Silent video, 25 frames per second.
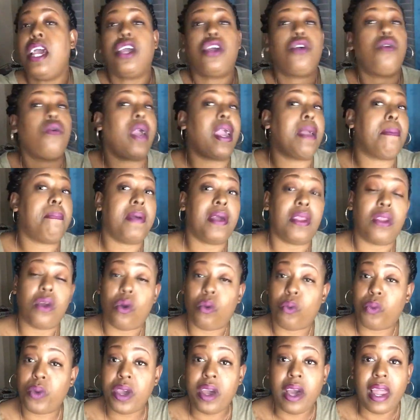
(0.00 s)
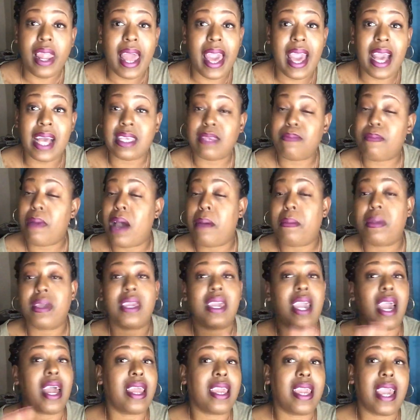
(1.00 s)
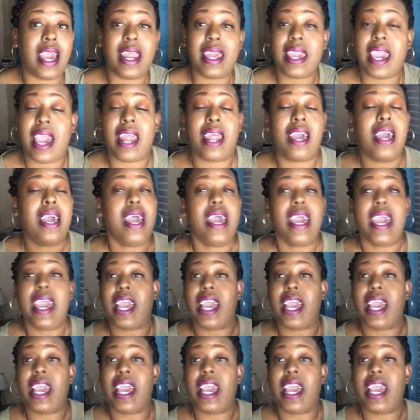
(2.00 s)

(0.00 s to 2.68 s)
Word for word: You ain't been no real ass mama, yada, yada, yada.